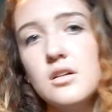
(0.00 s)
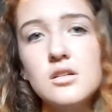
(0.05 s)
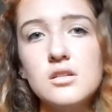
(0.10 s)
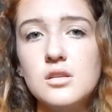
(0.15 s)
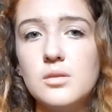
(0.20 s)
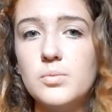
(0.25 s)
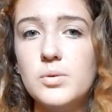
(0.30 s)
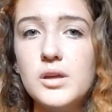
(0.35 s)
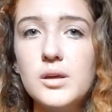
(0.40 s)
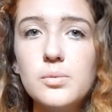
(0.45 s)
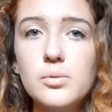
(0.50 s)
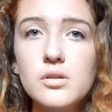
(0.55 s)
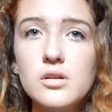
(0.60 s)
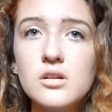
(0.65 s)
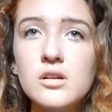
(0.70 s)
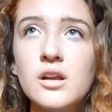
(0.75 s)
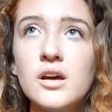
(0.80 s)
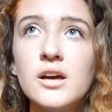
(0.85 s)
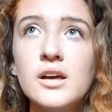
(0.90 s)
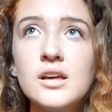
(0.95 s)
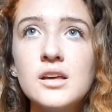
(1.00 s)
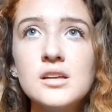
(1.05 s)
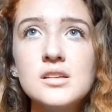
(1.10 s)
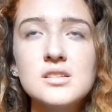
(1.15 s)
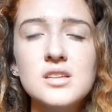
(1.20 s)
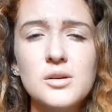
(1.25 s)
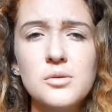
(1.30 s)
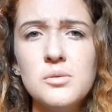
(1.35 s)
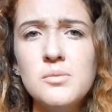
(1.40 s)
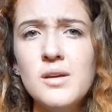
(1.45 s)
the people are nice.
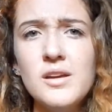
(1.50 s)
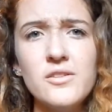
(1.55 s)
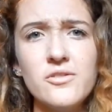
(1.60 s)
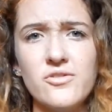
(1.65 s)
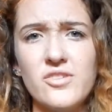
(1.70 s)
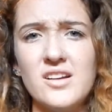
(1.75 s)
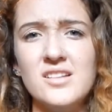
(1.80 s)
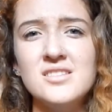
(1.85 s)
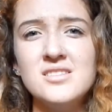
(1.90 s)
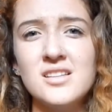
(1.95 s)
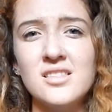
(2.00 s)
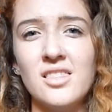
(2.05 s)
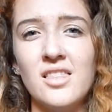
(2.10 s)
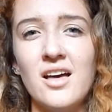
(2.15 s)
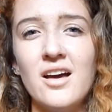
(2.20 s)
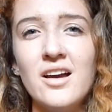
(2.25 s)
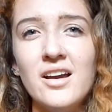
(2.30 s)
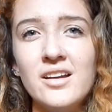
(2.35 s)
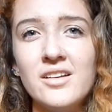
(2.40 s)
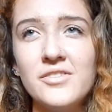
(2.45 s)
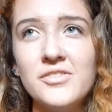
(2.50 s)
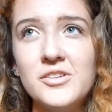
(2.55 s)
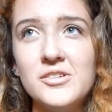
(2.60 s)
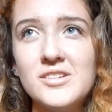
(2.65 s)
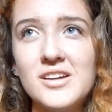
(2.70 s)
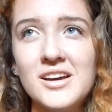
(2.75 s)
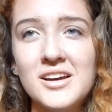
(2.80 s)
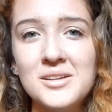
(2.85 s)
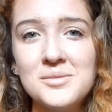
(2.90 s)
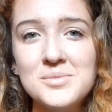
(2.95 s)
Like, we made friends in line a few
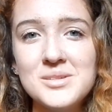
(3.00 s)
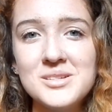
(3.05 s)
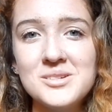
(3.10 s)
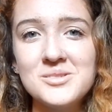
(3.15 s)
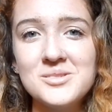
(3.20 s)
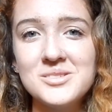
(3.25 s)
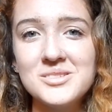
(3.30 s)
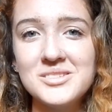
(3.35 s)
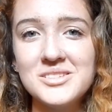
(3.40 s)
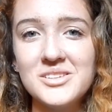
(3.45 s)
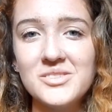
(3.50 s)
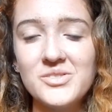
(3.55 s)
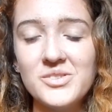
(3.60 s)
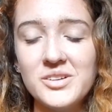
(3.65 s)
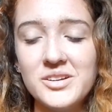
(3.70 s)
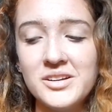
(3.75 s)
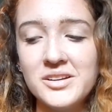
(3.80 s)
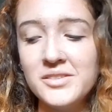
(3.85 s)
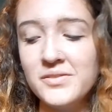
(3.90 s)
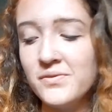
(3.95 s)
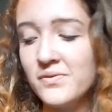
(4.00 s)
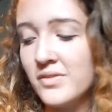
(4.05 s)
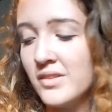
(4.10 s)
times, and it was really funny.